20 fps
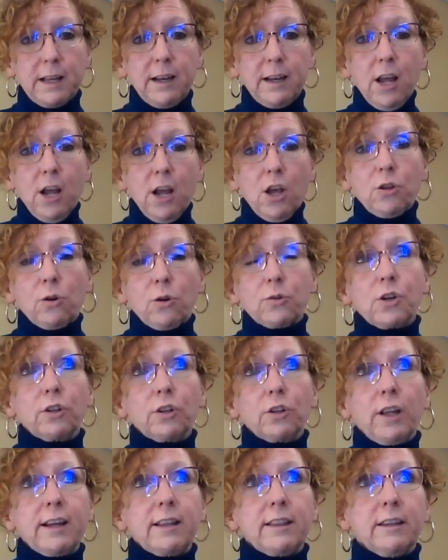And those
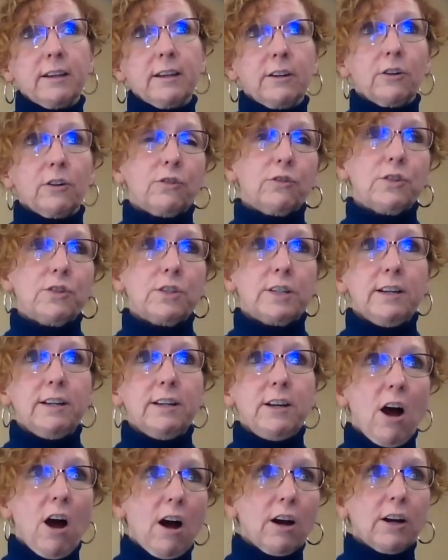are like the Ernst &
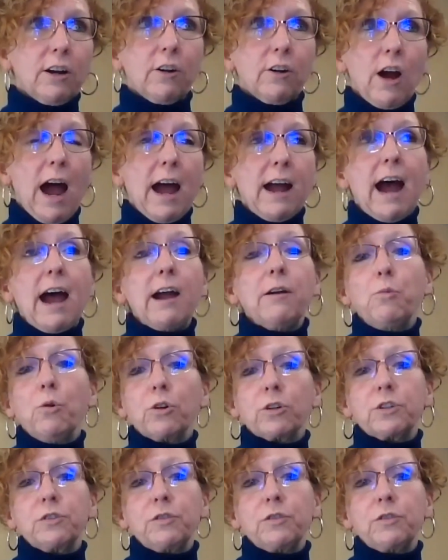Young, or I